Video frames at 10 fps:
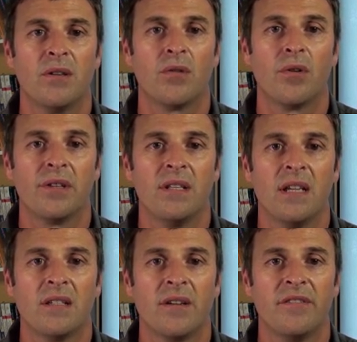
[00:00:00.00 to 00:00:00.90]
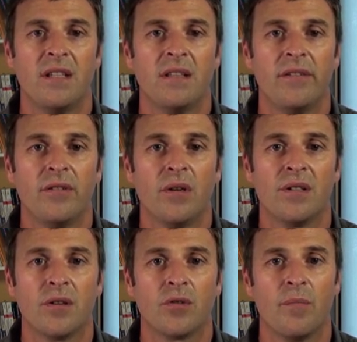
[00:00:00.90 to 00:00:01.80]
the coordinates of the
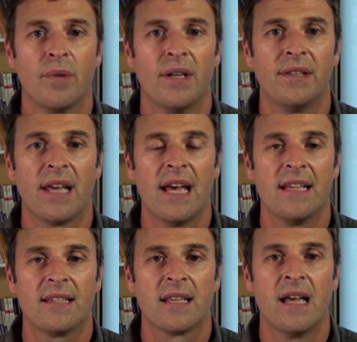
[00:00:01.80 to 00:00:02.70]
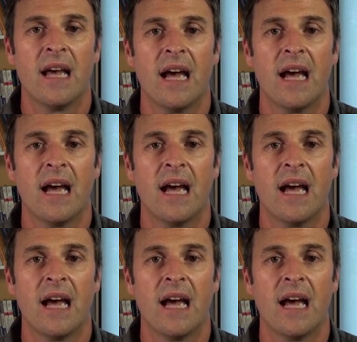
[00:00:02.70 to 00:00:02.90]
individuals on component S